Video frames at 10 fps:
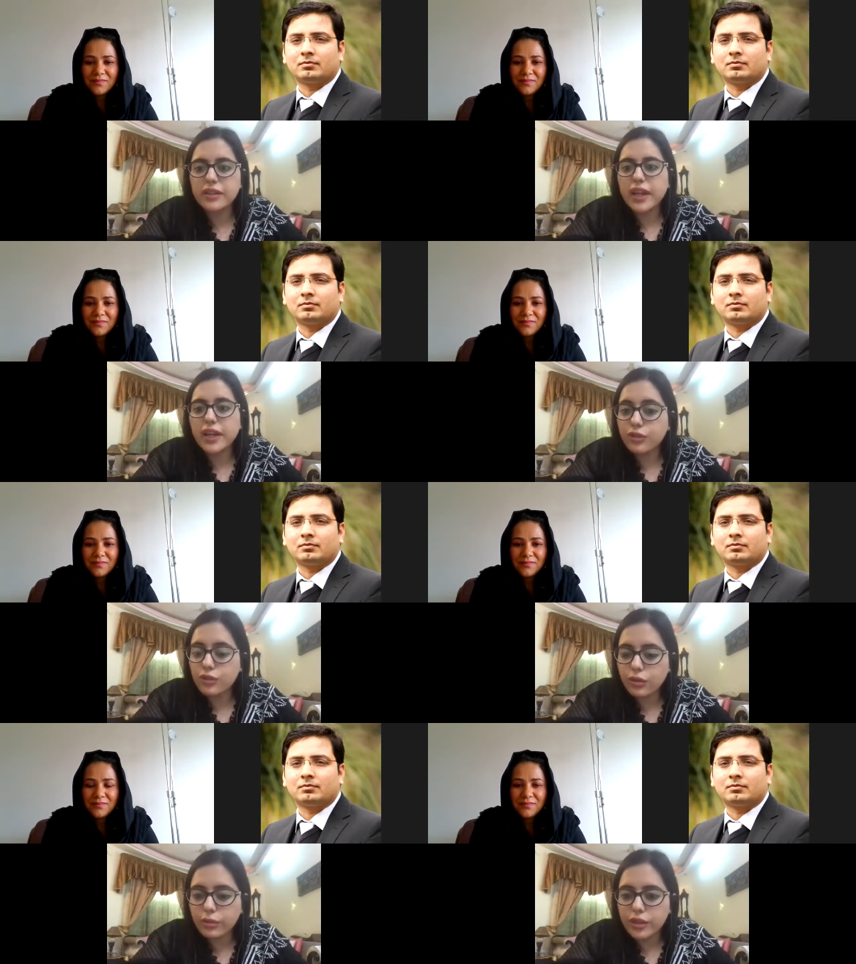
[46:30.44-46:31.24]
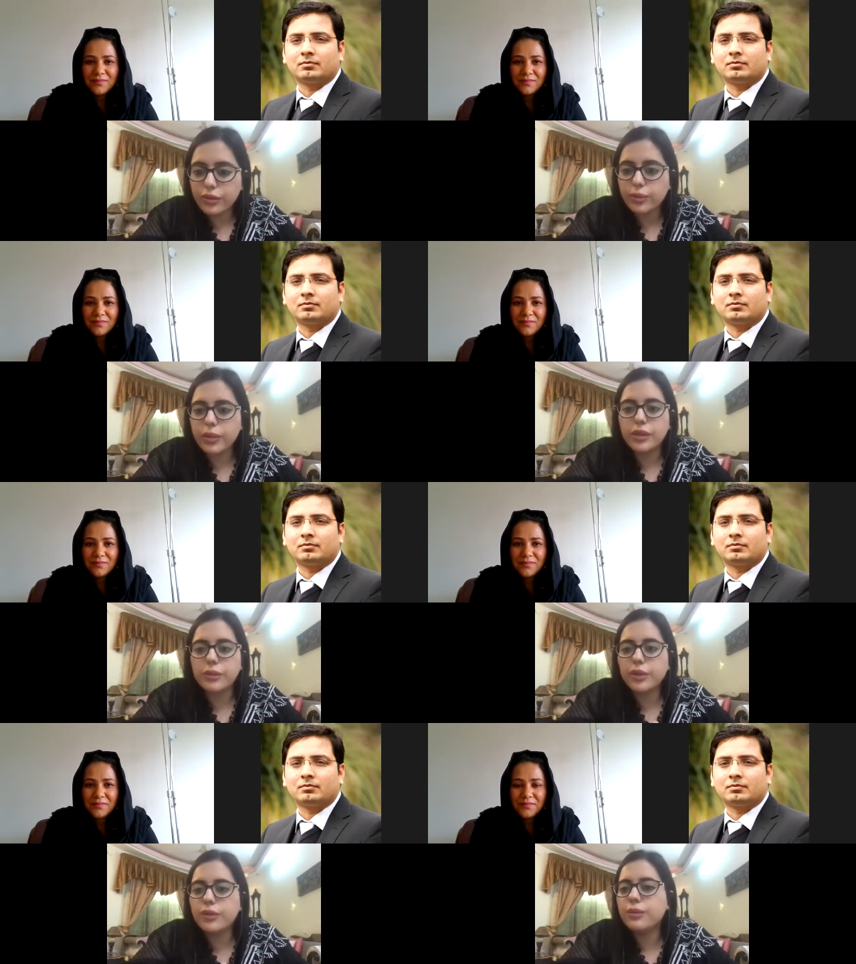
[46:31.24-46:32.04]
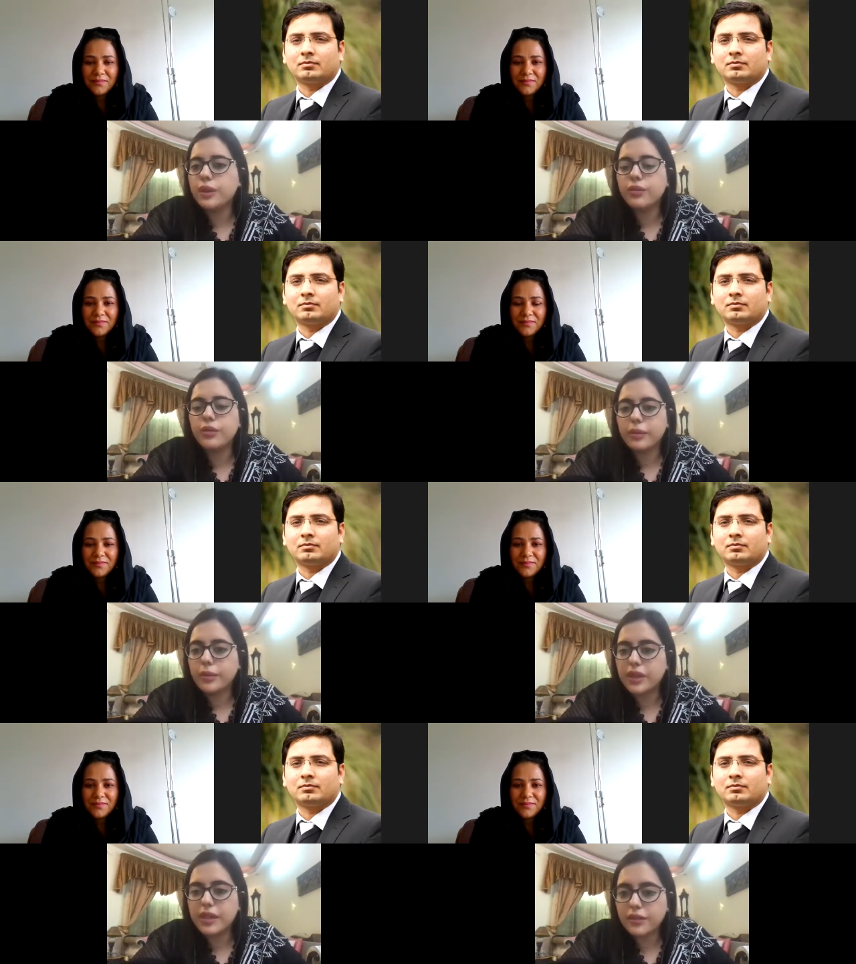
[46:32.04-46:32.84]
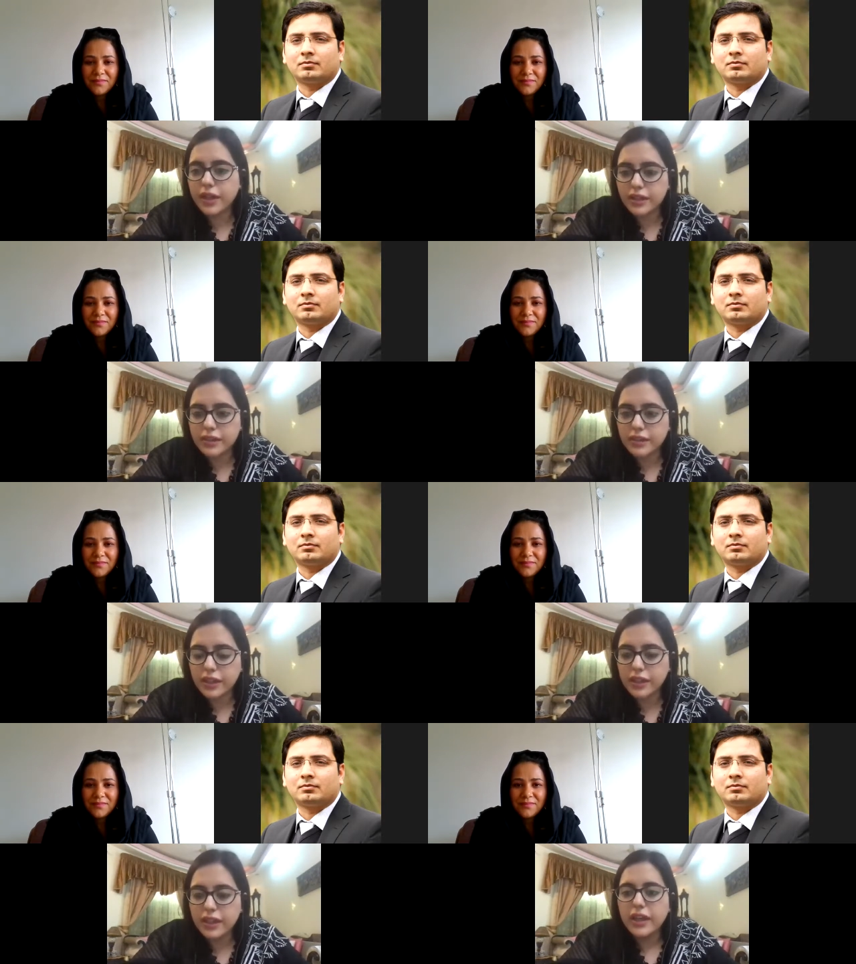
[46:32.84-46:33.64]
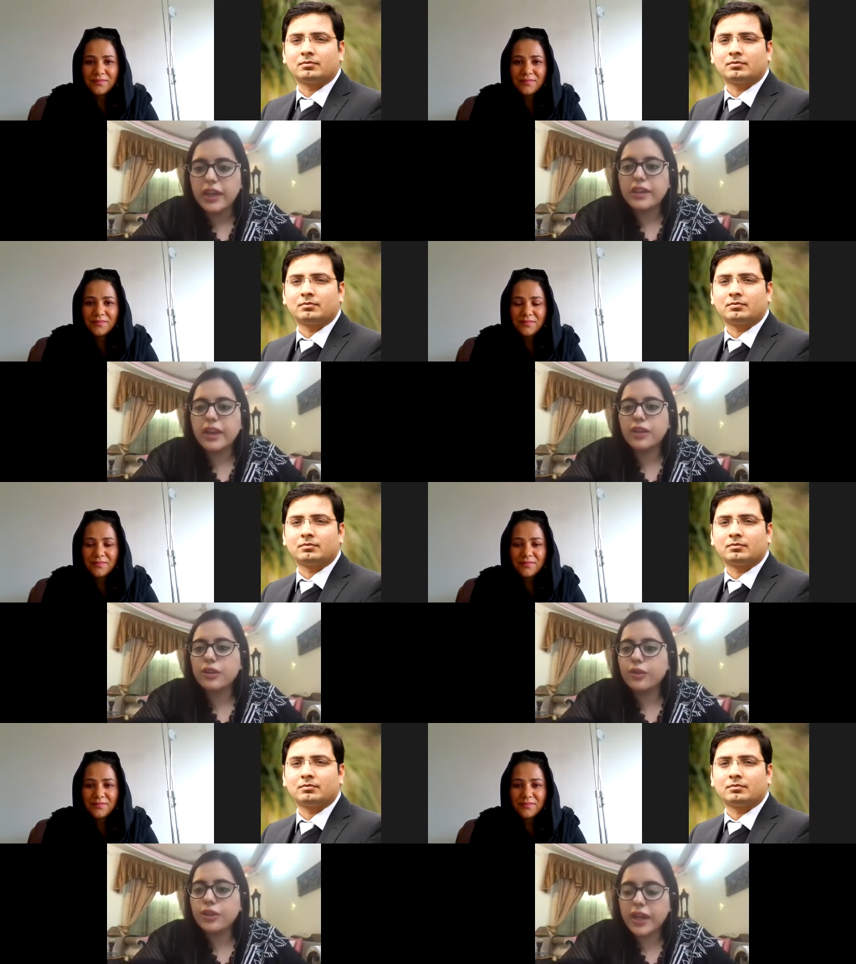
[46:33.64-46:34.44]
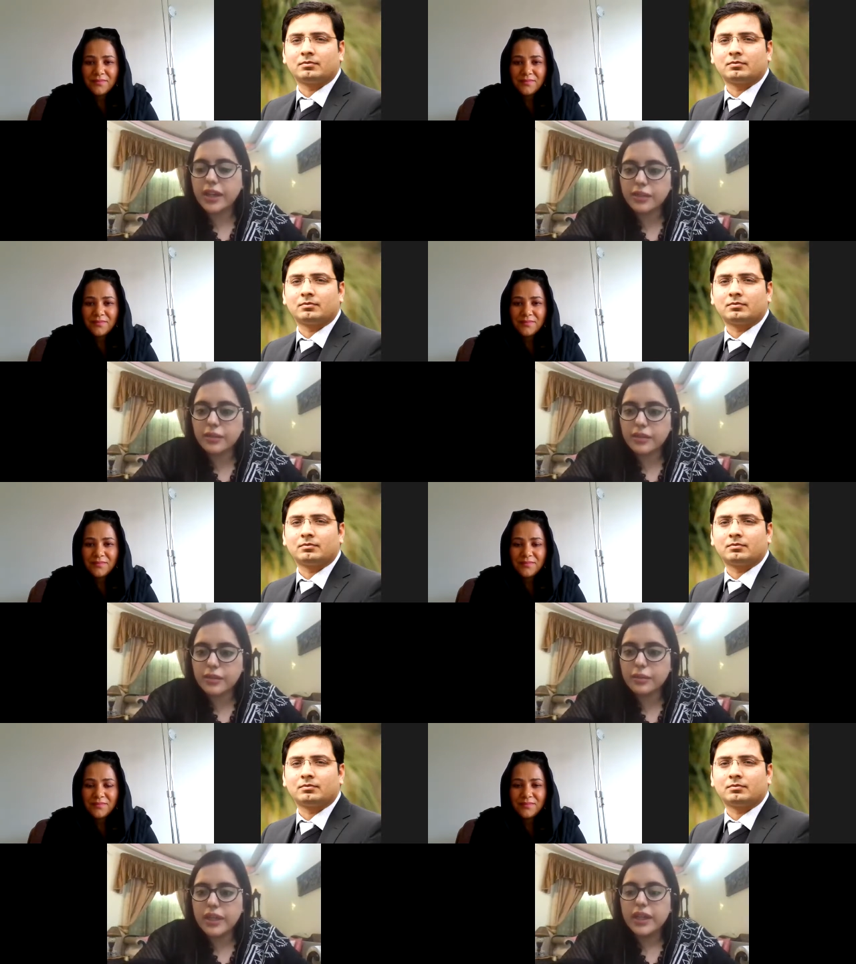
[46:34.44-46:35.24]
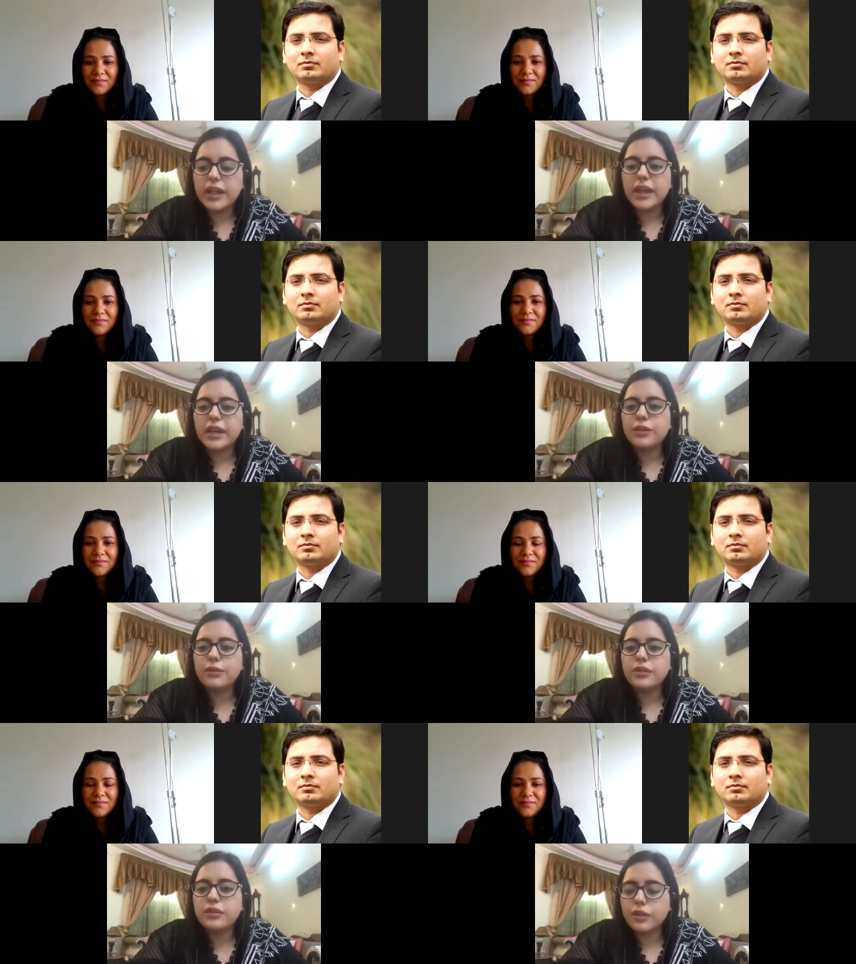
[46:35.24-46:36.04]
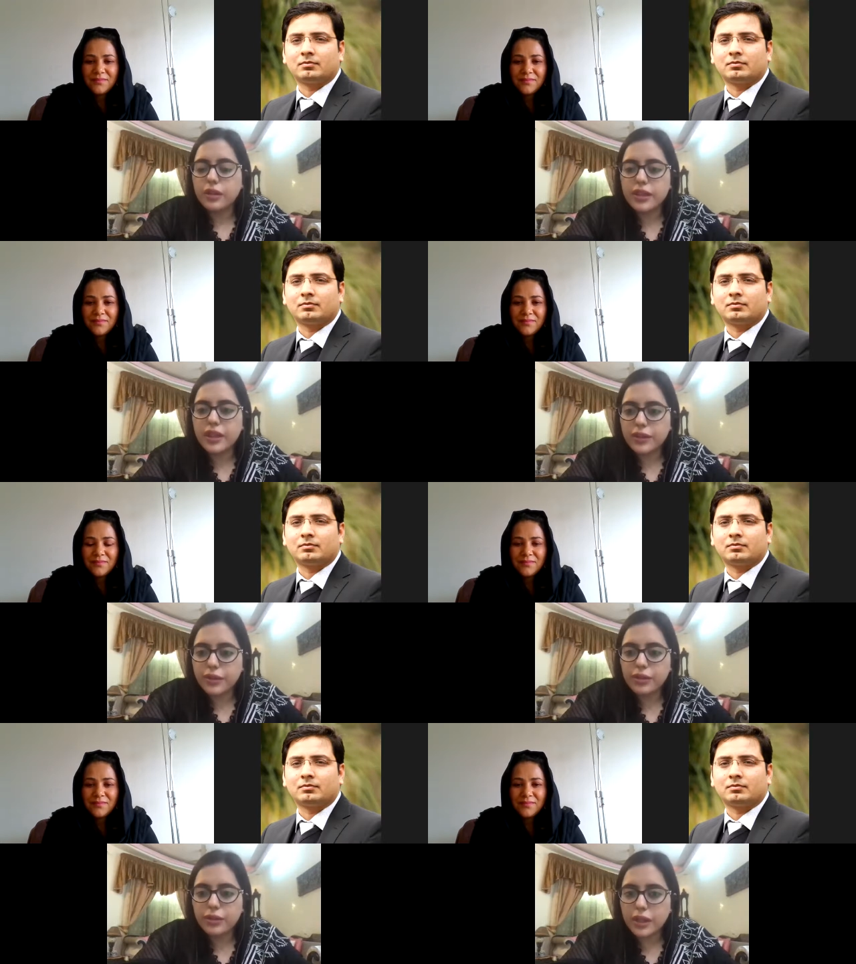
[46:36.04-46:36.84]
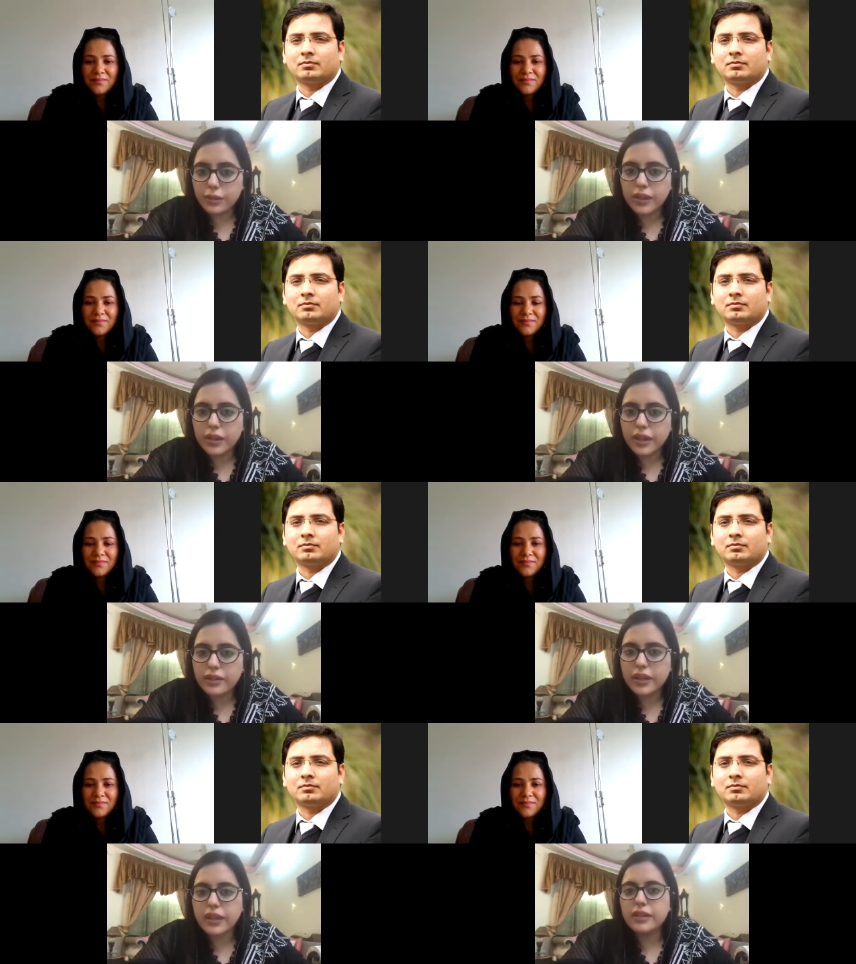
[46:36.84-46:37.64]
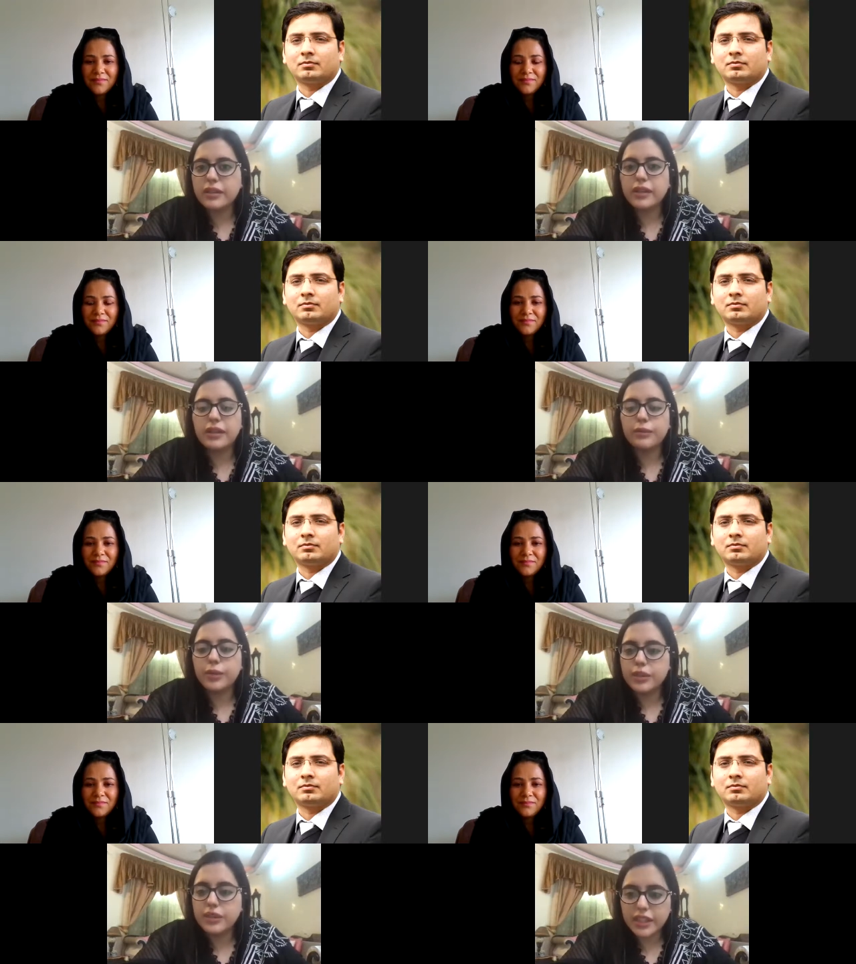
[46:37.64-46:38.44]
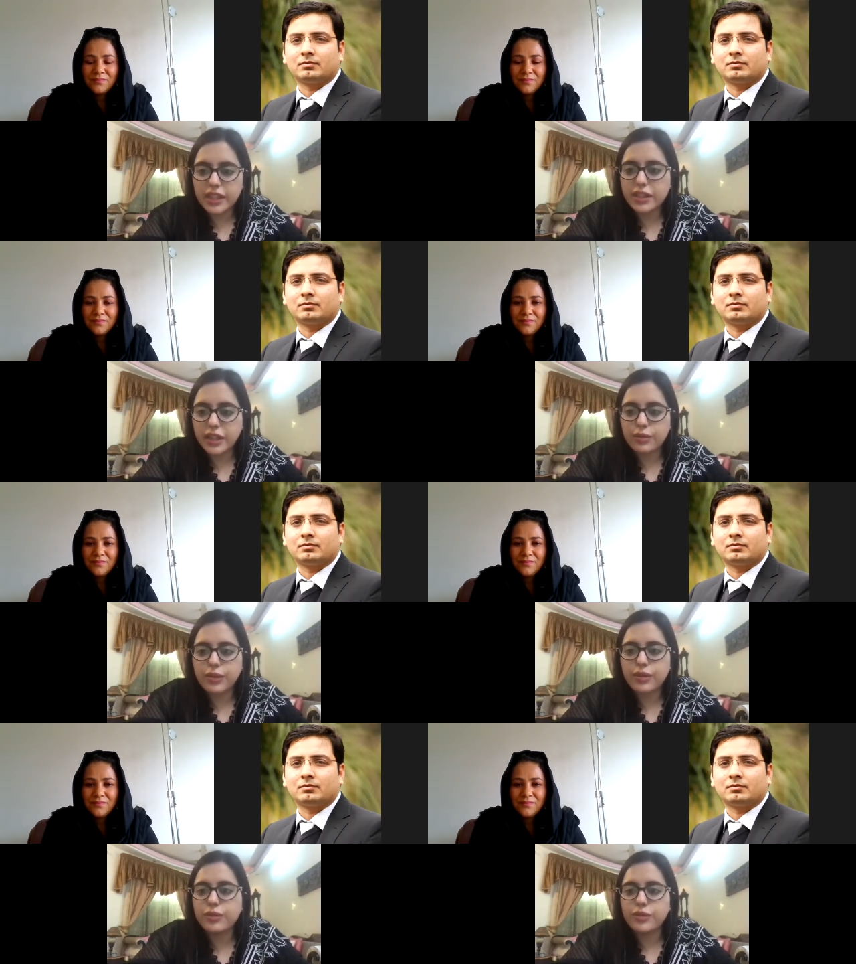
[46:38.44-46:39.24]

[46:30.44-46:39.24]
Speaker 1: thank you so much for whatever you're doing for women in Afghanistan. Thank you for your activism. And it was an honor having you here with us. And we will stay in touch with you in